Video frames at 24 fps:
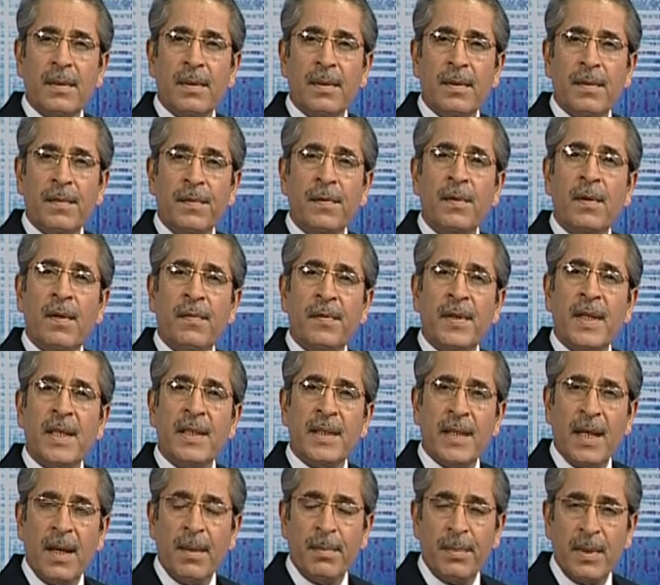a few of the
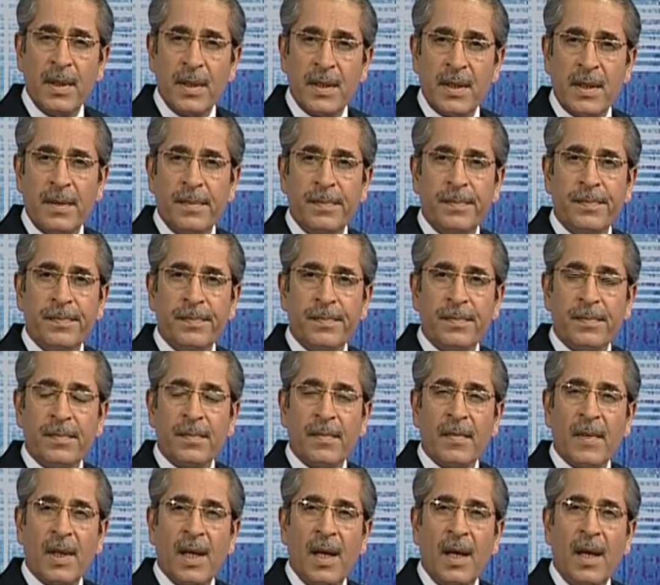examples.
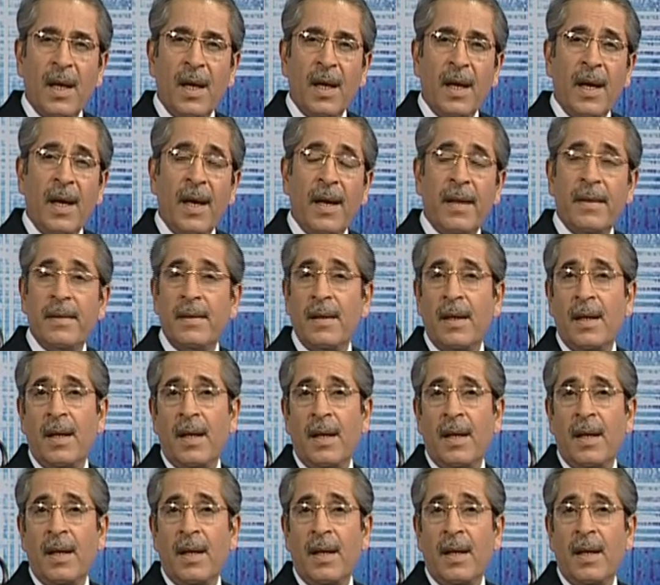And